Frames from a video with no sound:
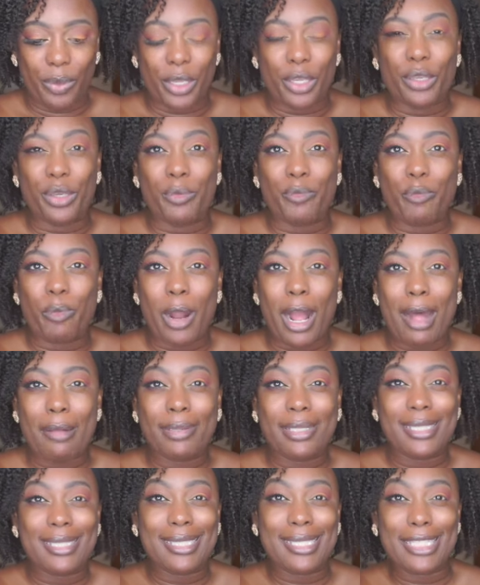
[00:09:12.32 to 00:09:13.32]
you've
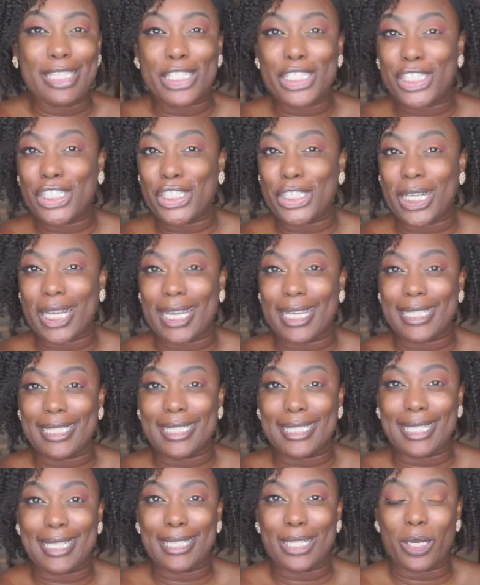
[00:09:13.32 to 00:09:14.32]
probably seen this
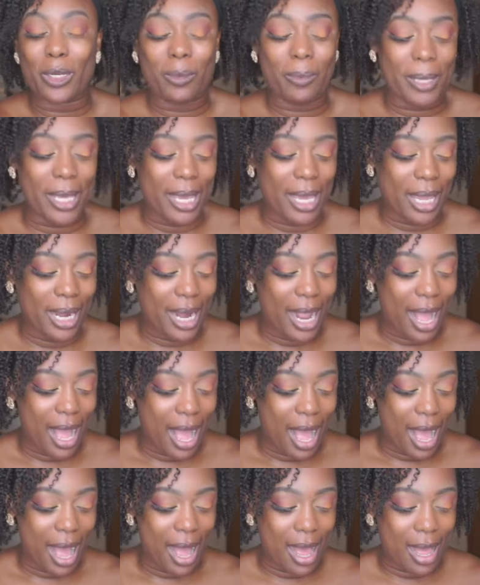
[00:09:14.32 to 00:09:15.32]
trend a little bit
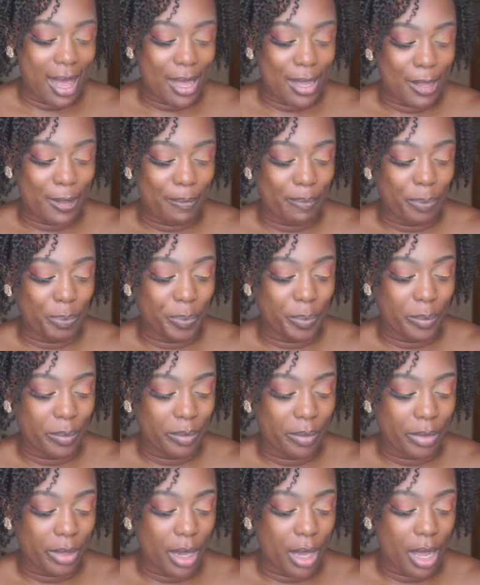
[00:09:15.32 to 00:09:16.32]
um,
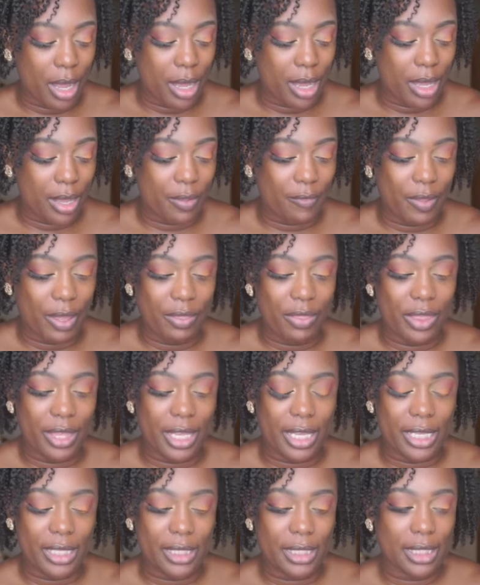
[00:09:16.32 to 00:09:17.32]
of
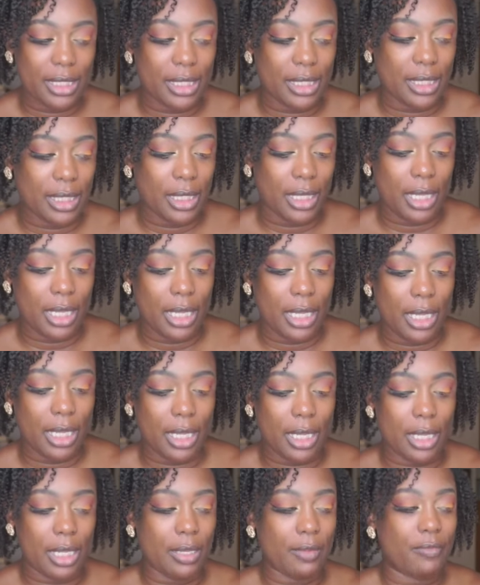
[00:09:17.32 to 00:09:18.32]
this,
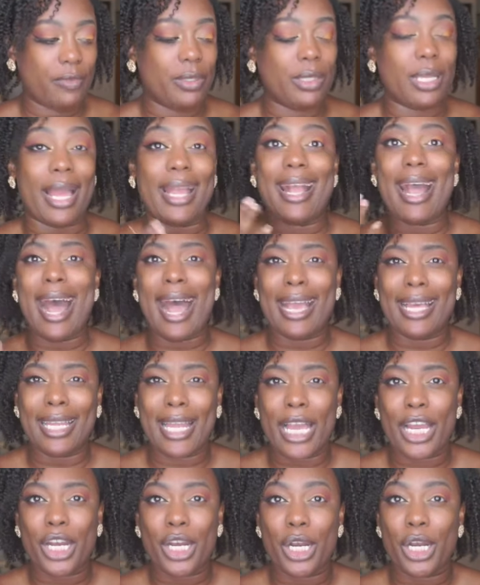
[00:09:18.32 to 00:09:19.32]
of like
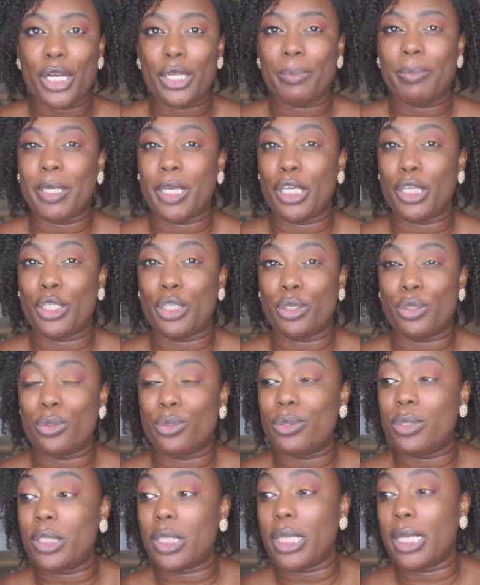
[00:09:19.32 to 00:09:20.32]
highlighter being
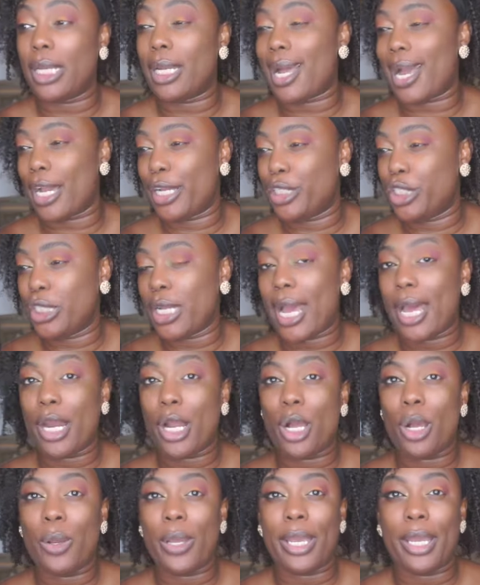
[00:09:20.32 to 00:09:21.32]
used in
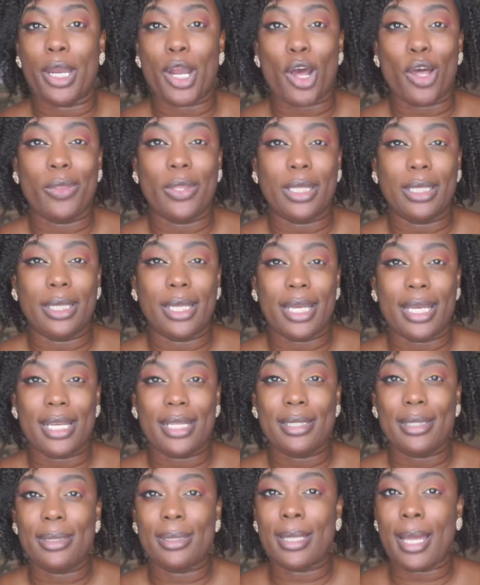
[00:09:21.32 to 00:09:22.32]
eyeshadow and on the
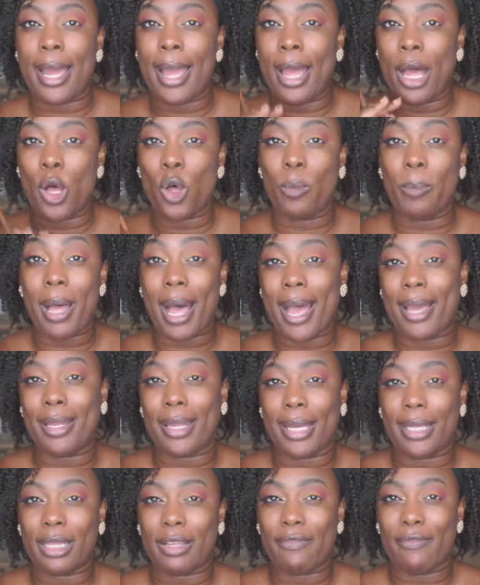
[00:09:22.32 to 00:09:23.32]
lids to help
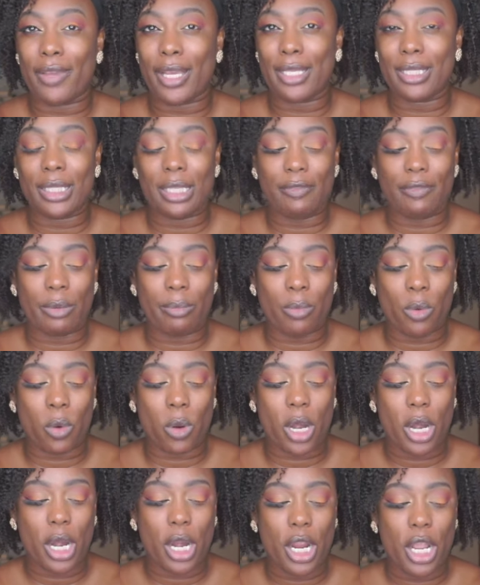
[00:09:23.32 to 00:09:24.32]
highlight the face even
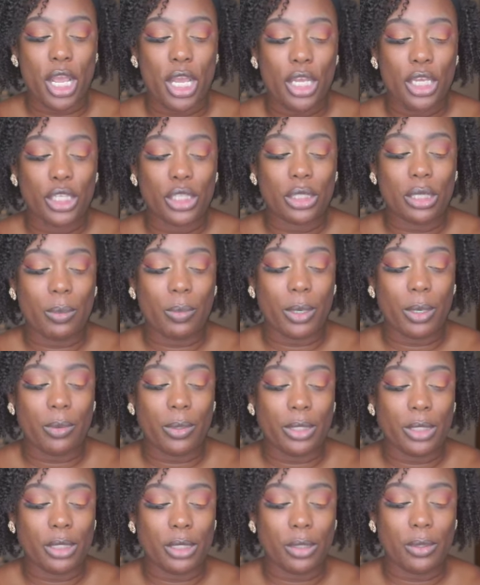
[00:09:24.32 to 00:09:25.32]
more. So we're
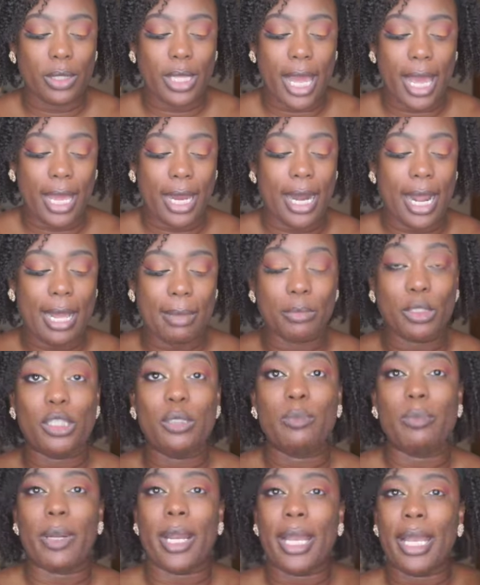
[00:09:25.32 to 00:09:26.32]
going to do that. I'm
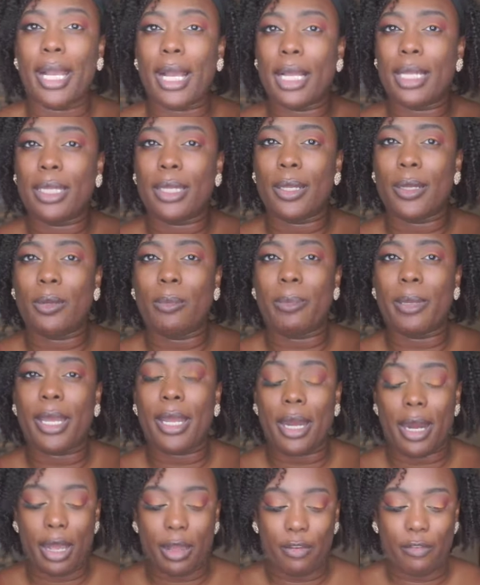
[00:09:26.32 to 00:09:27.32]
spraying a little
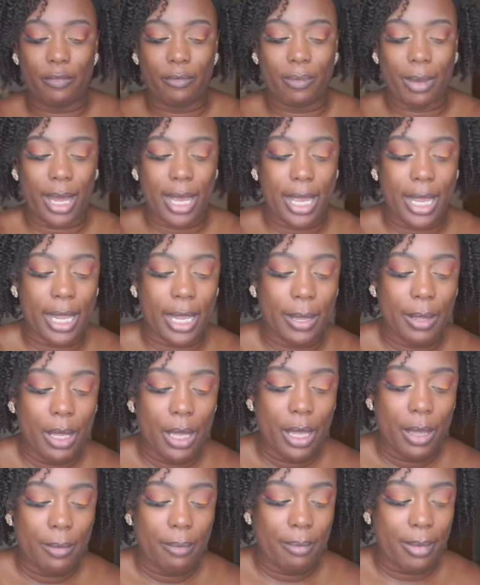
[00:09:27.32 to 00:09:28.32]
bit of my
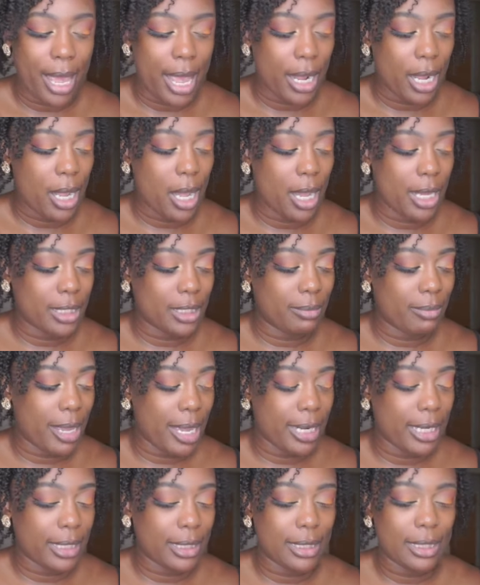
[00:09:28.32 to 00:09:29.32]
MAC
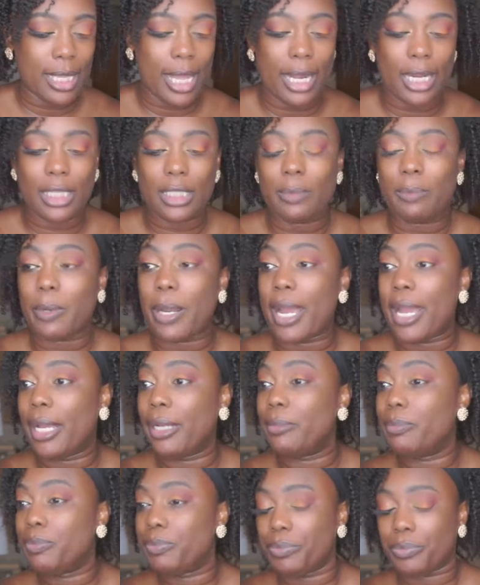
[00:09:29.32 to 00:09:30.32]
Cosmetics setting
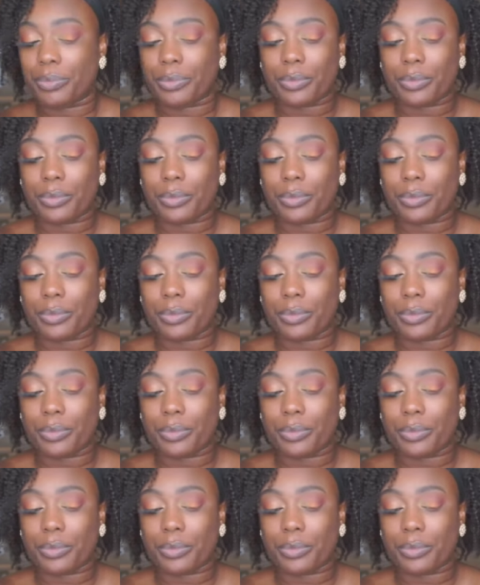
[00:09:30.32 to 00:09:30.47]
spray.